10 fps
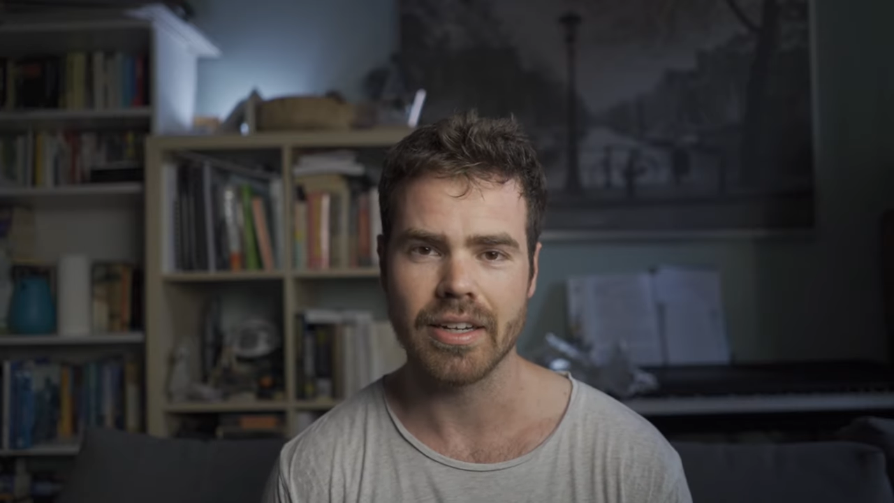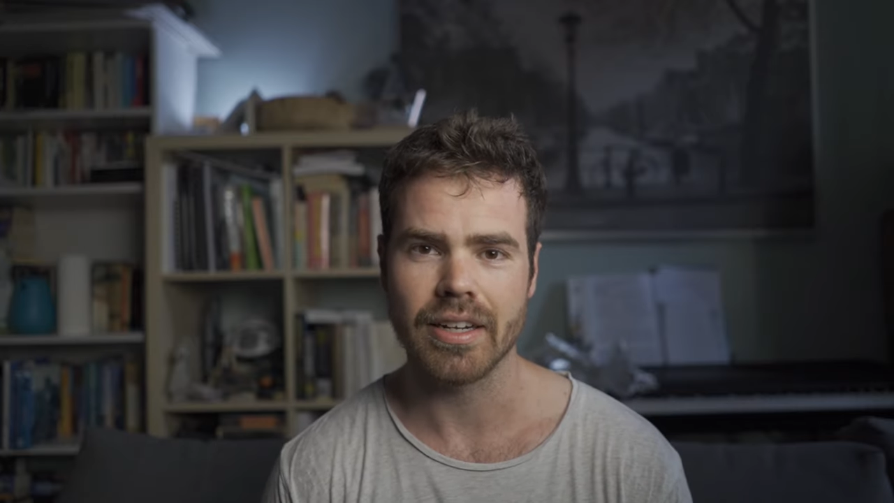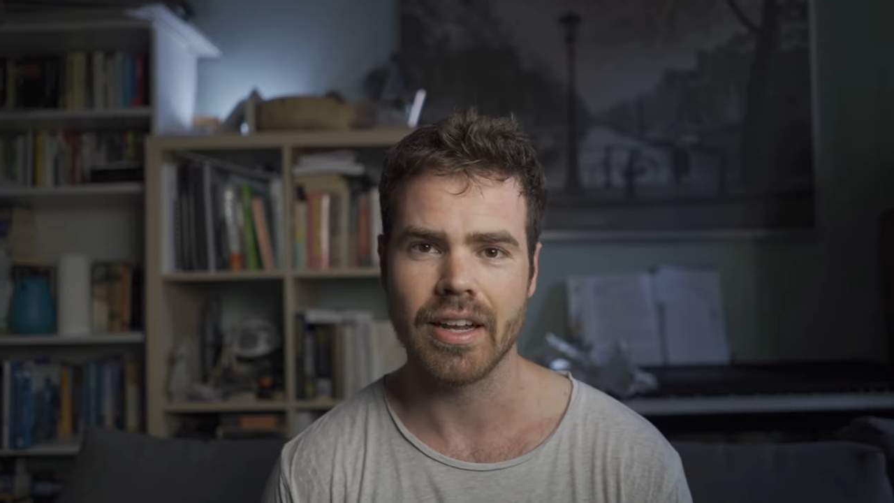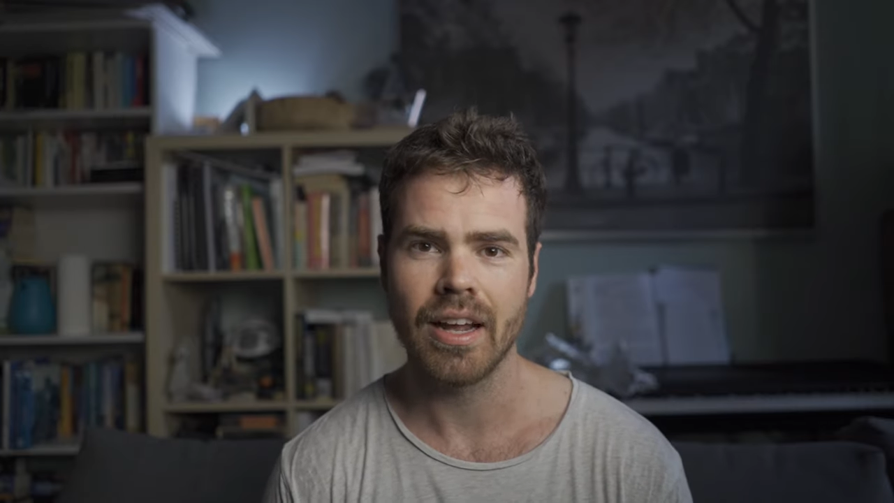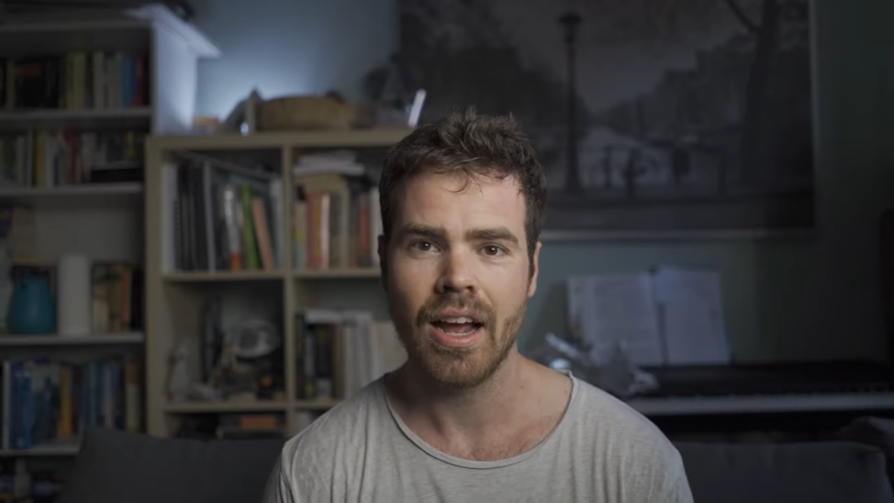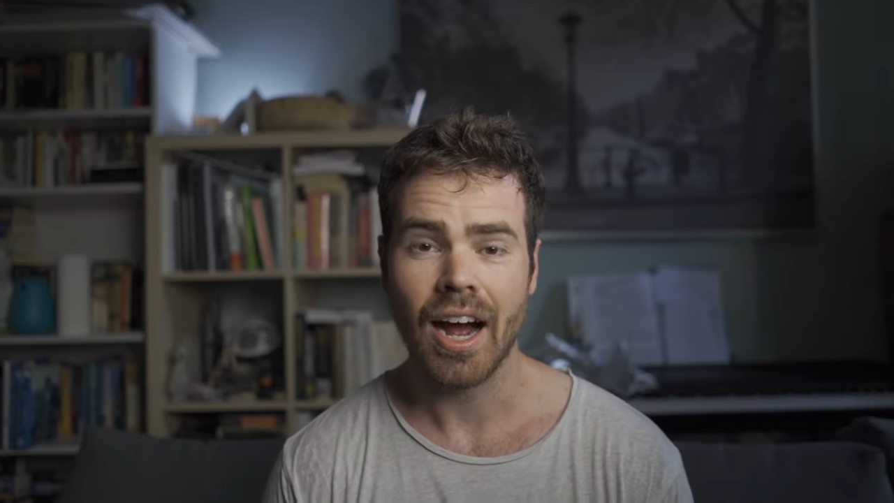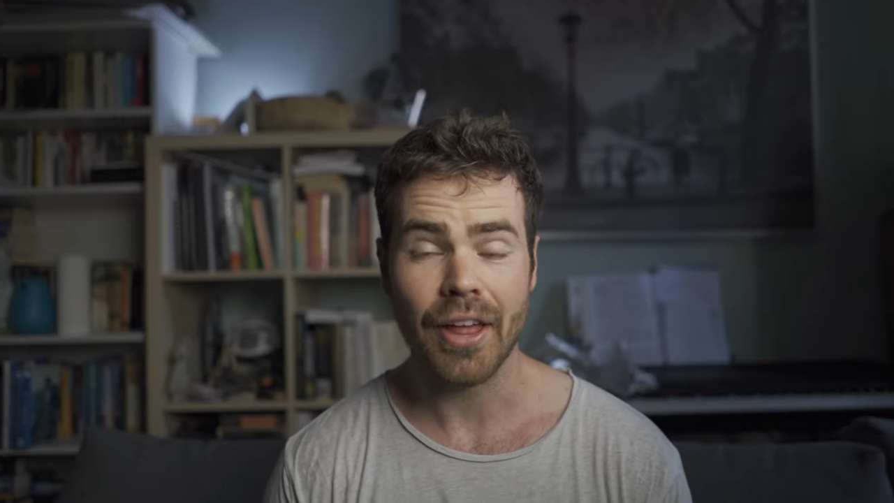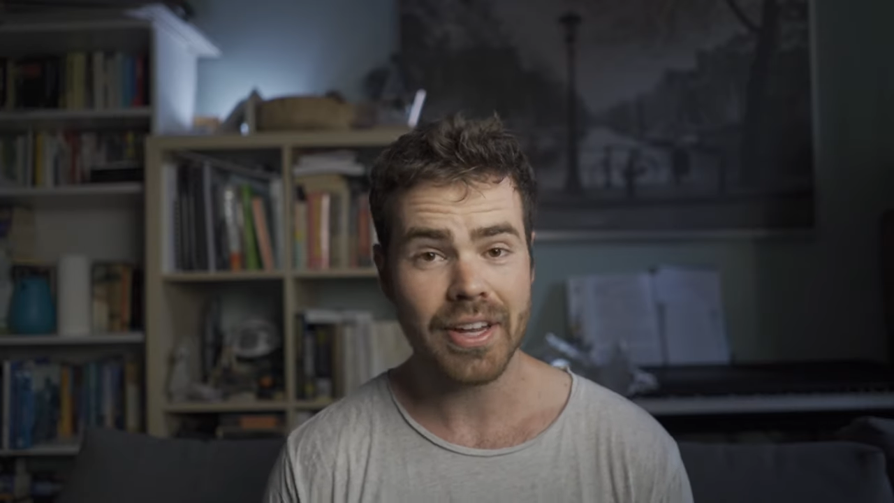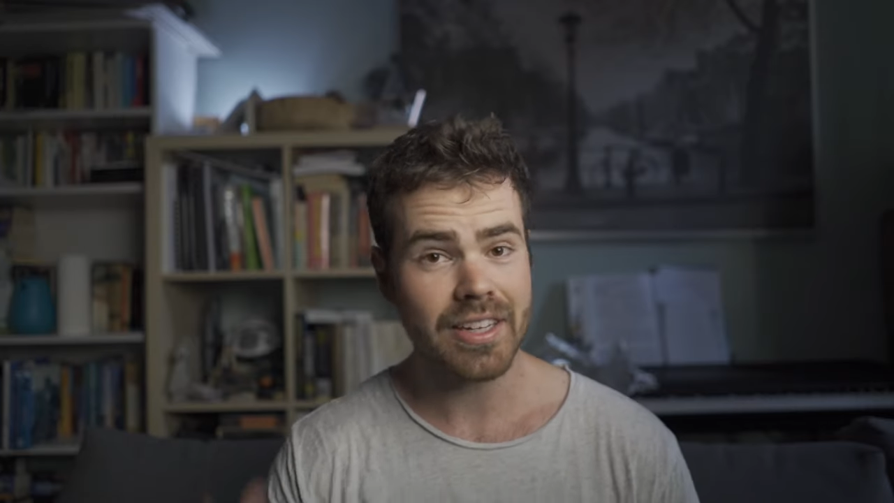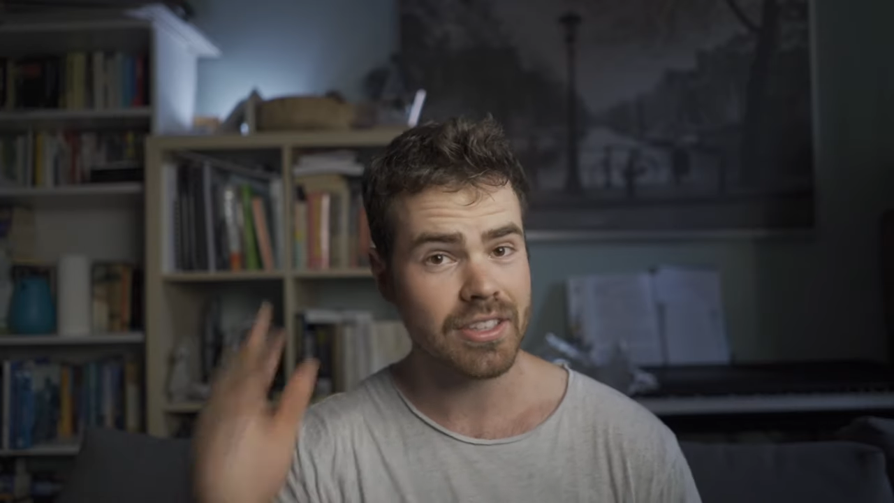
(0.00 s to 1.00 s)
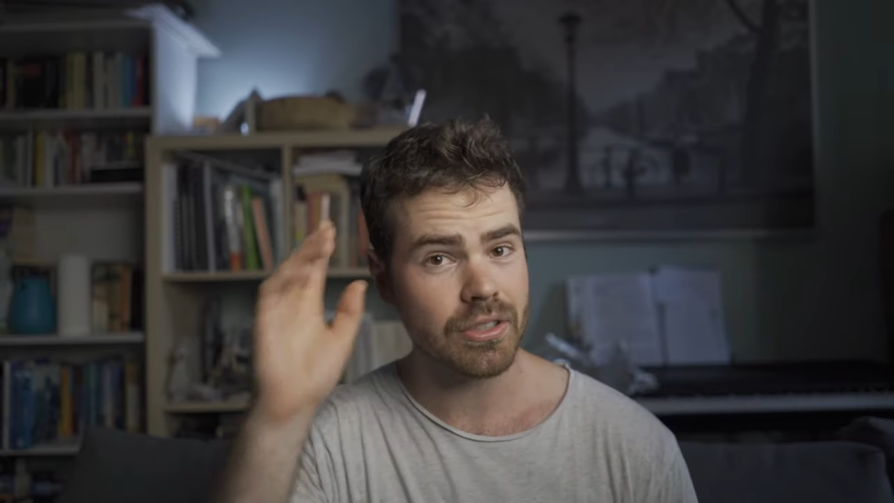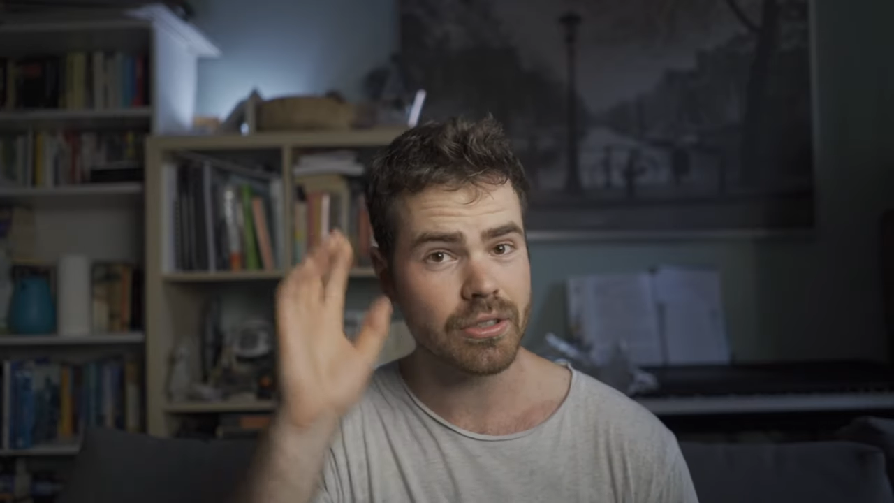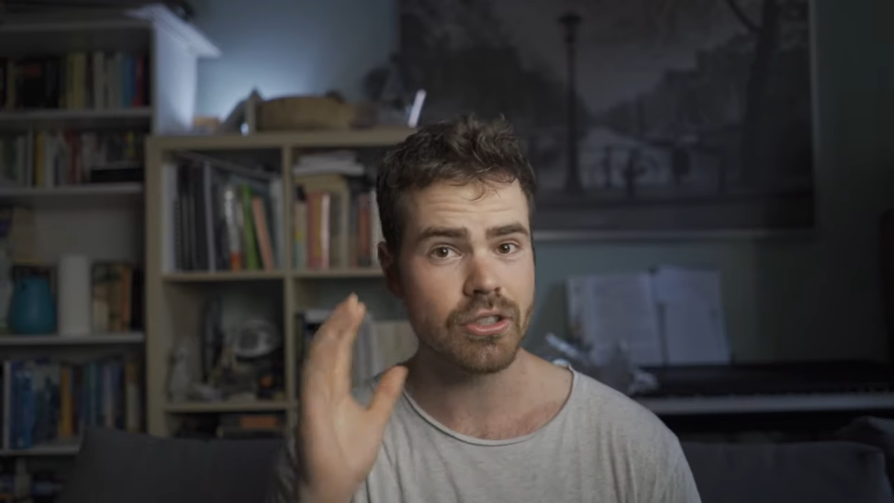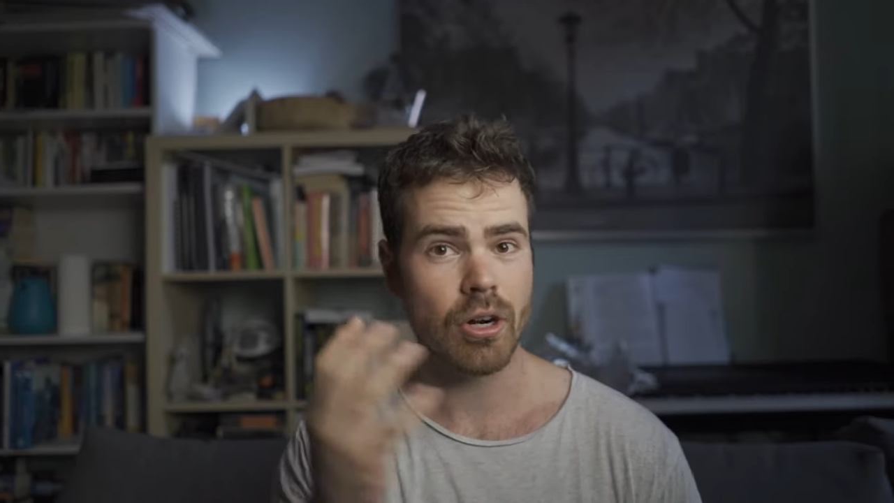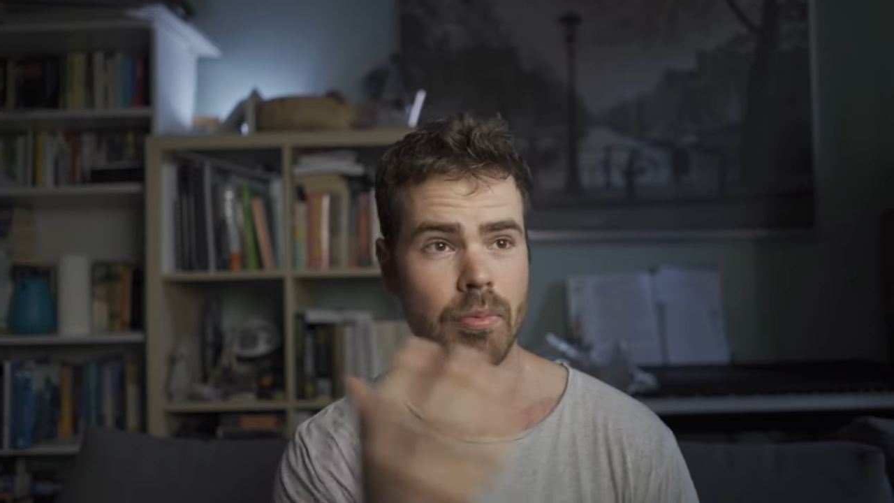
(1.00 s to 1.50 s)
And I think it does a
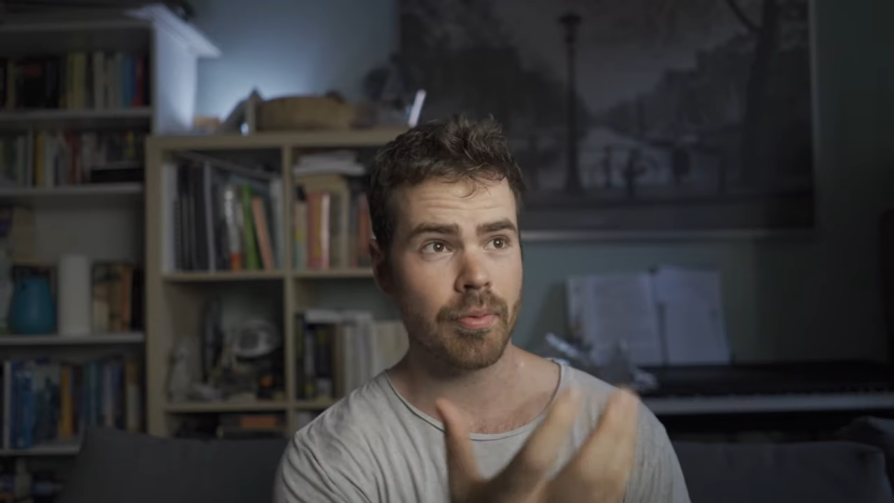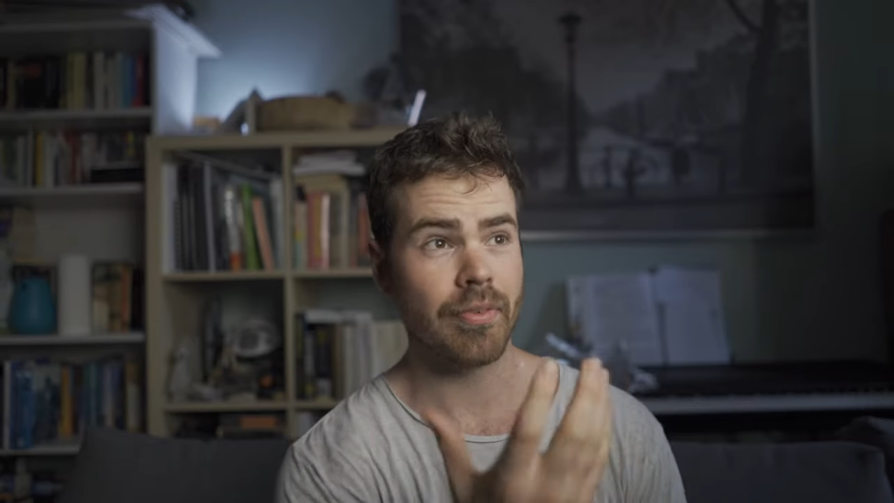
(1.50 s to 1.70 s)
good job of